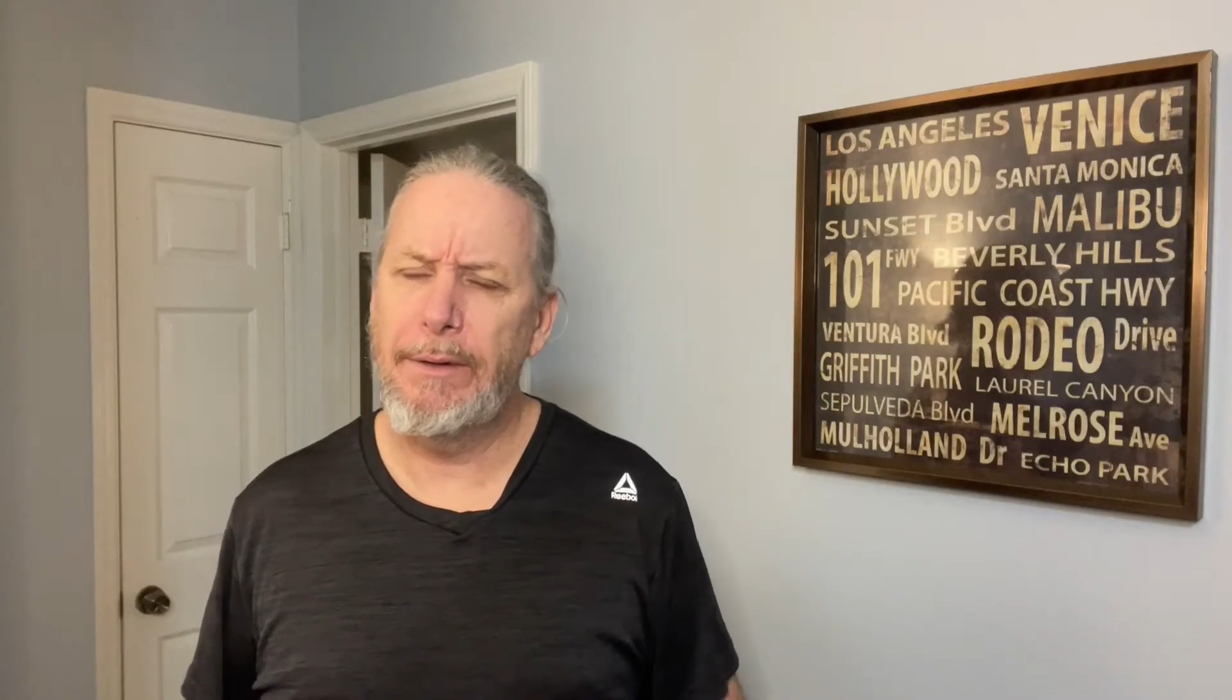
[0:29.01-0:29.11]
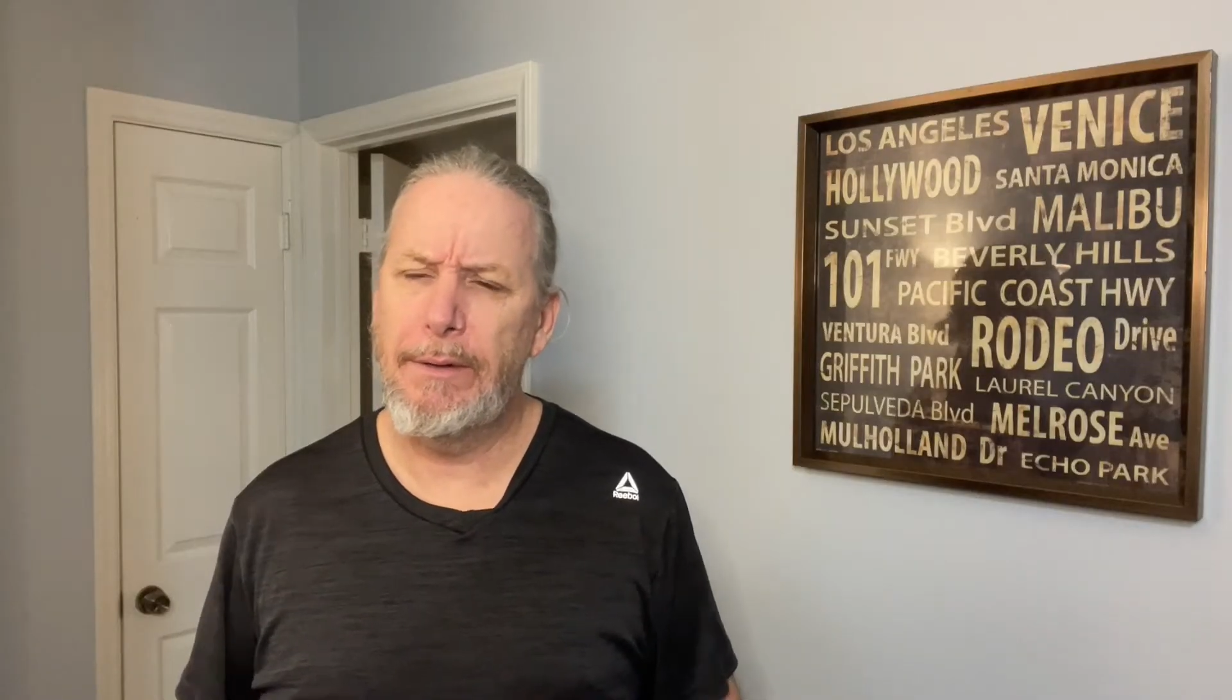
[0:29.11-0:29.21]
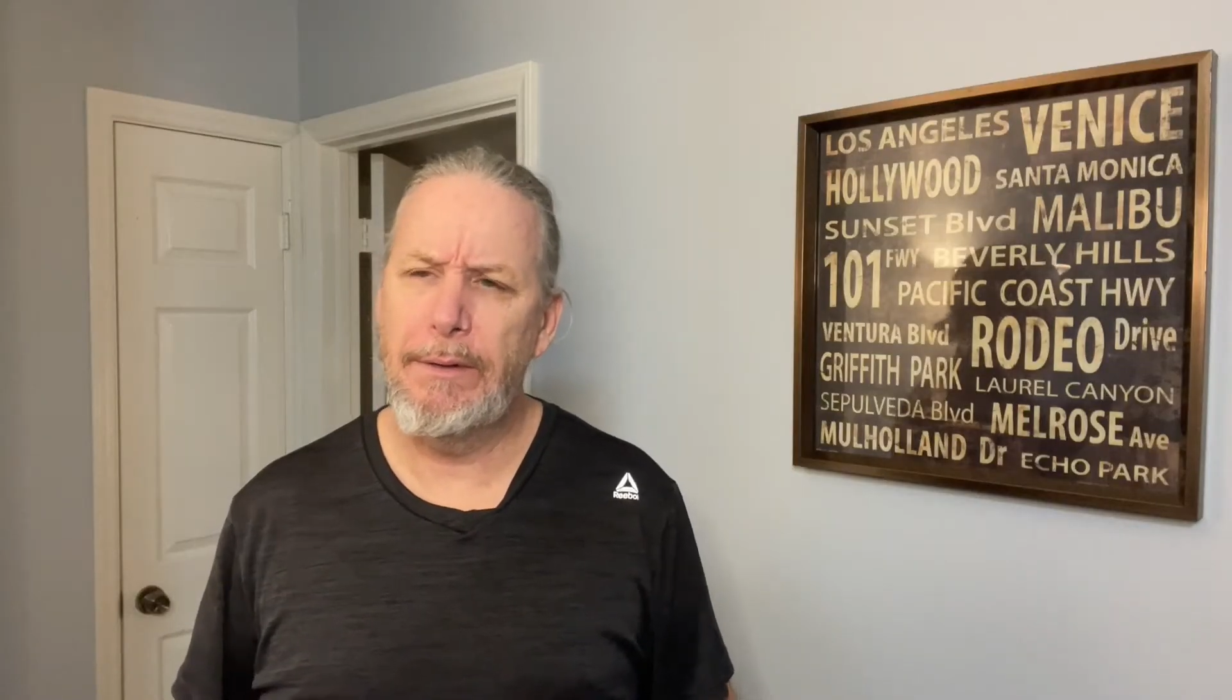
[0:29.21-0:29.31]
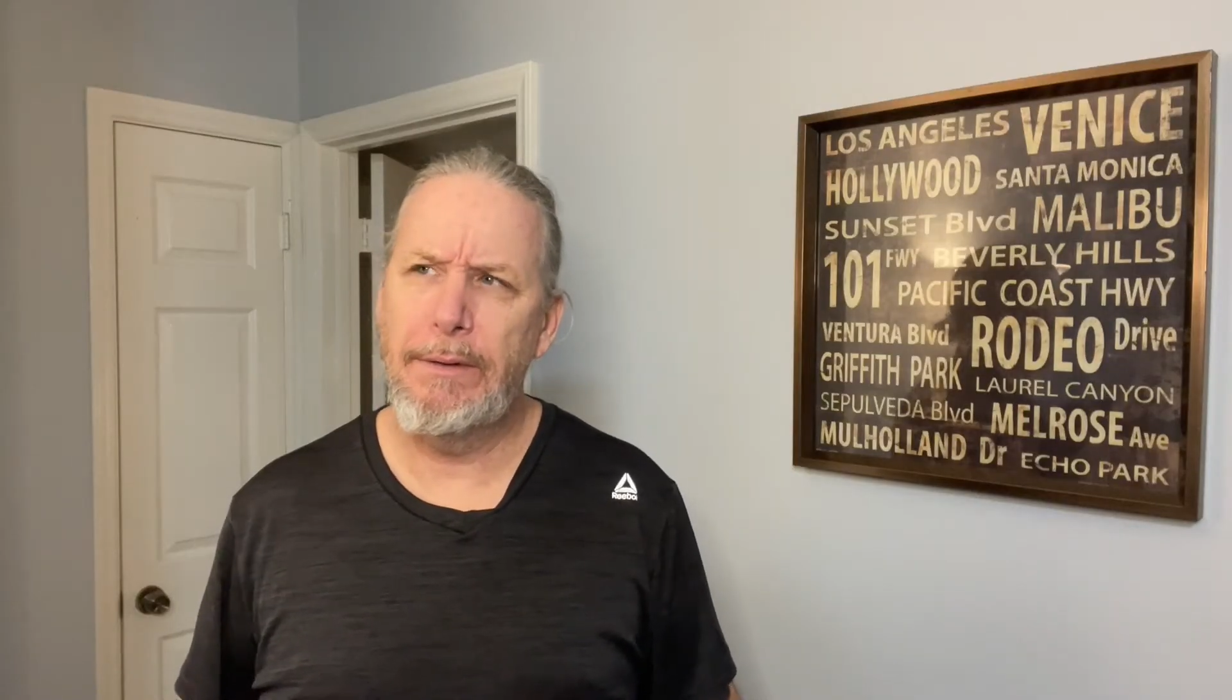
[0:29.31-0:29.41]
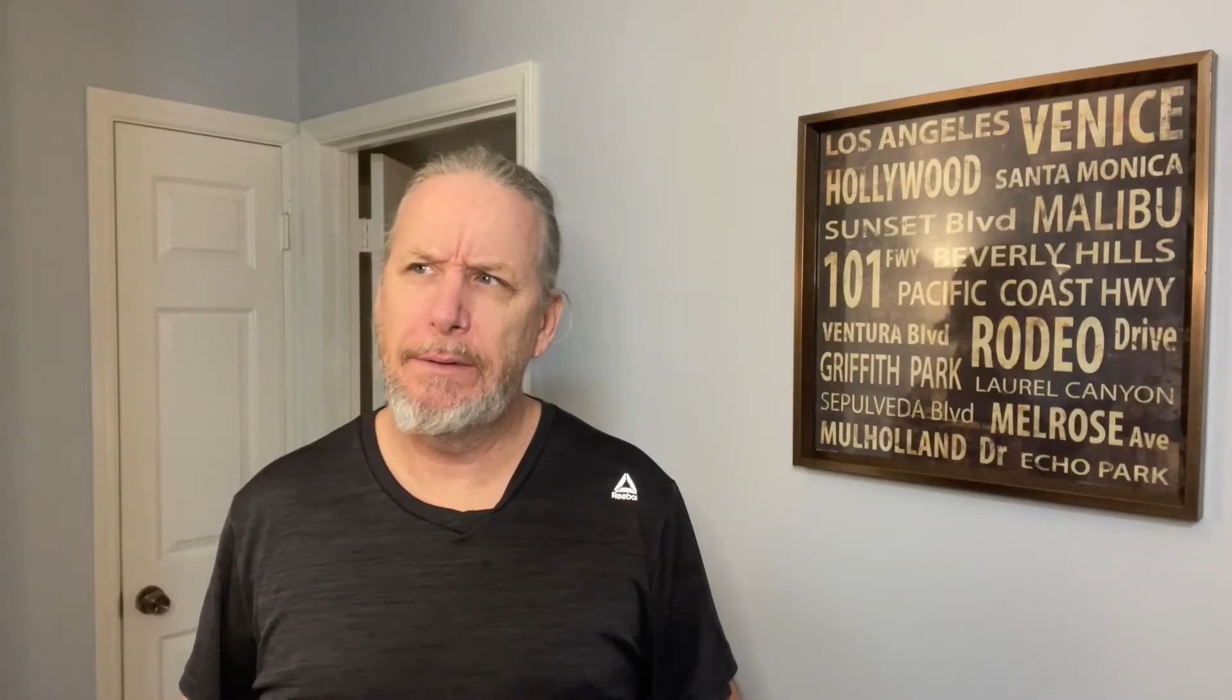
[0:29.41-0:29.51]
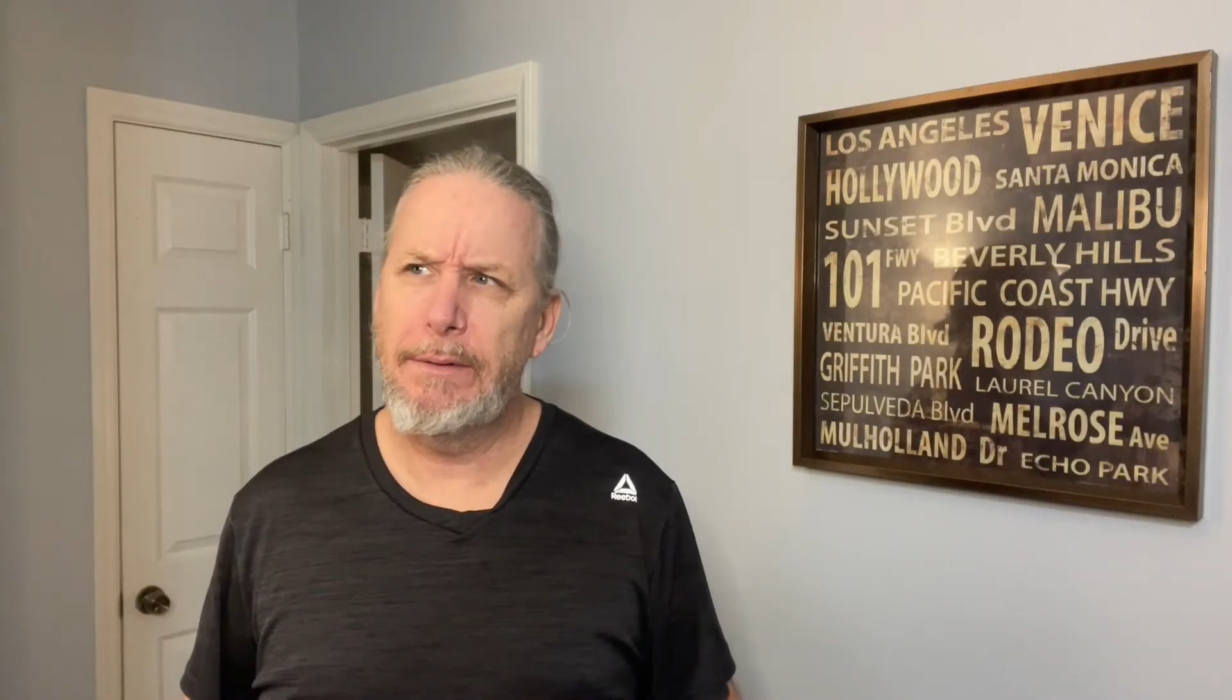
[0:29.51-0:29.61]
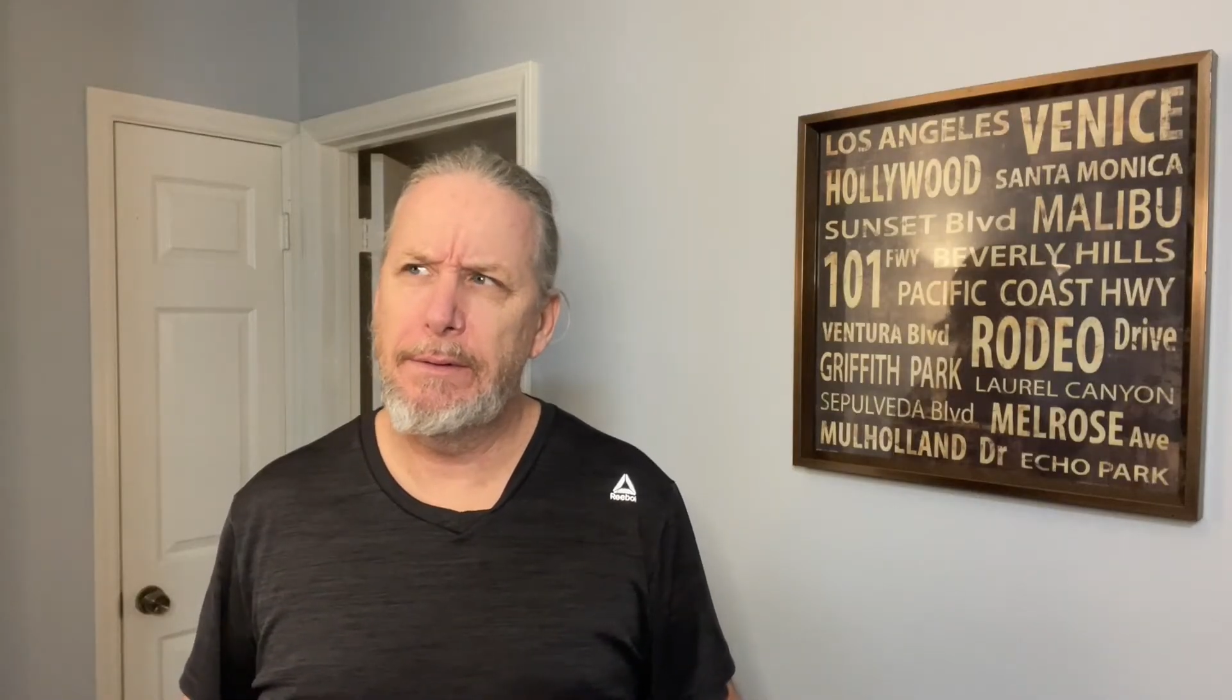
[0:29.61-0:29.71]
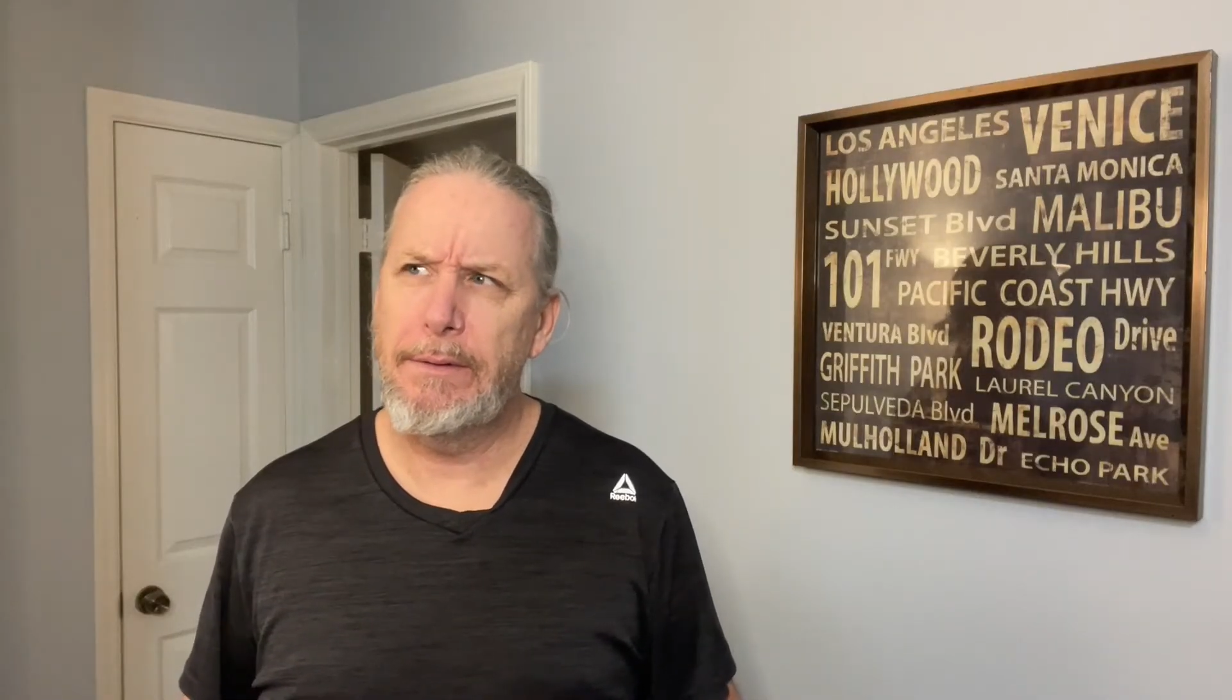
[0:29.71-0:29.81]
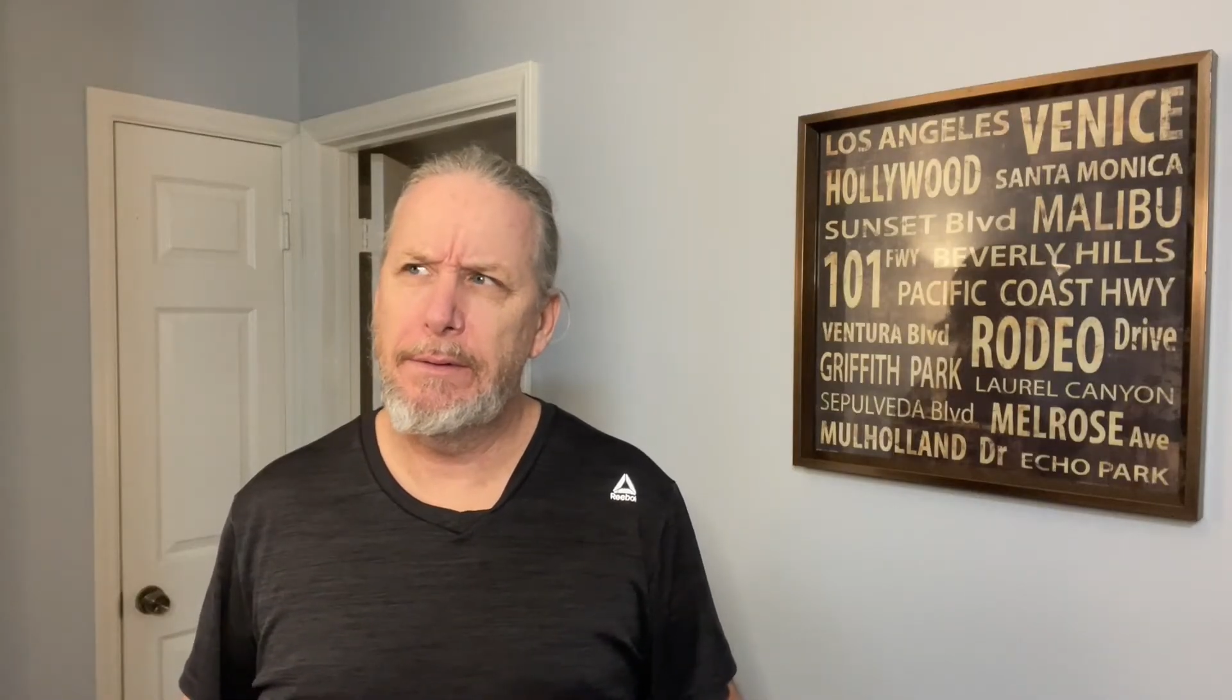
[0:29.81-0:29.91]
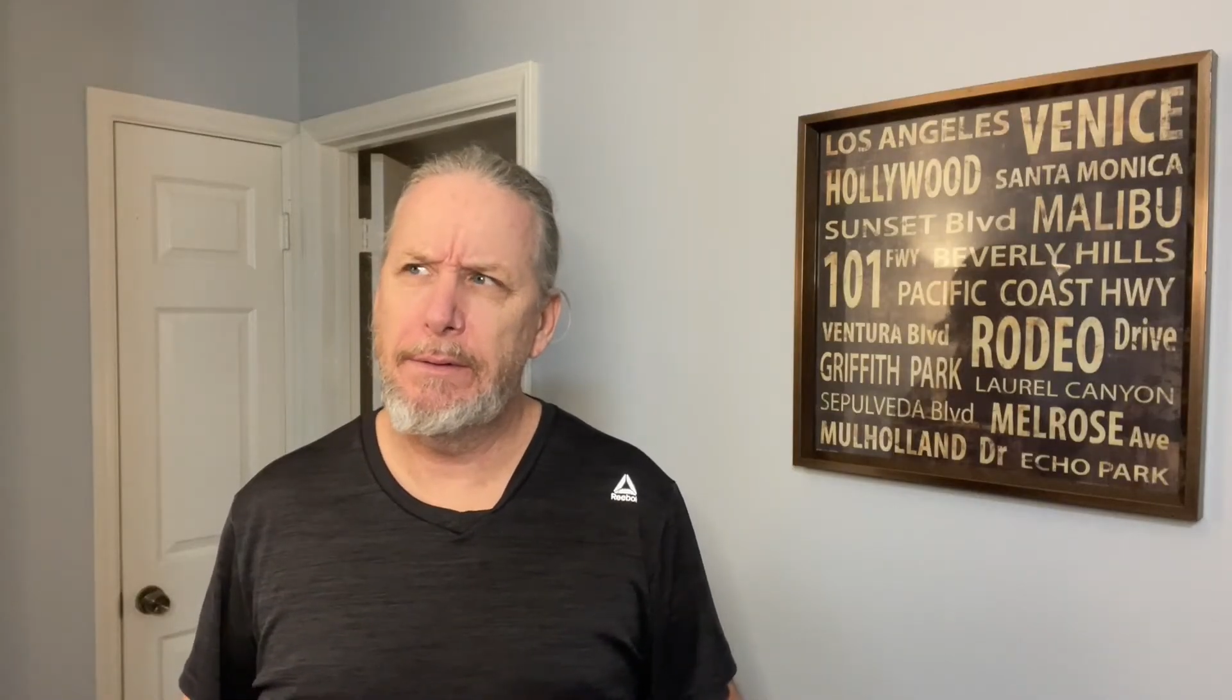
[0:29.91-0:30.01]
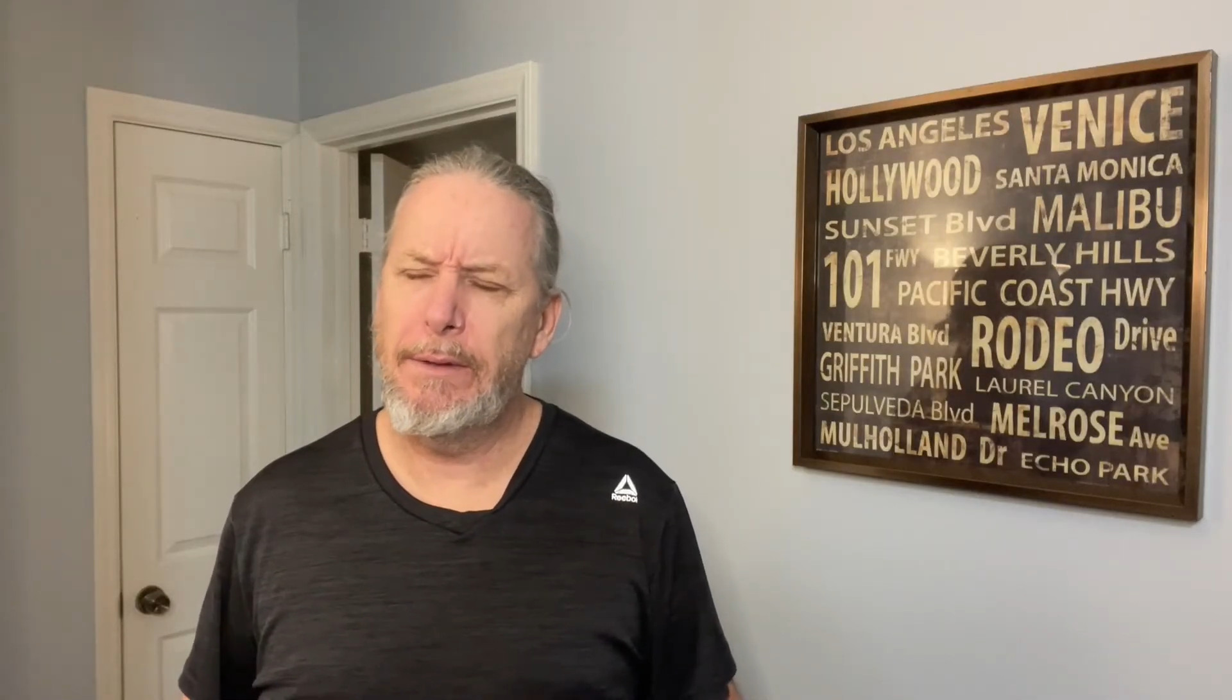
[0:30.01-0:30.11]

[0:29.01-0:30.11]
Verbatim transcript: That's a good one.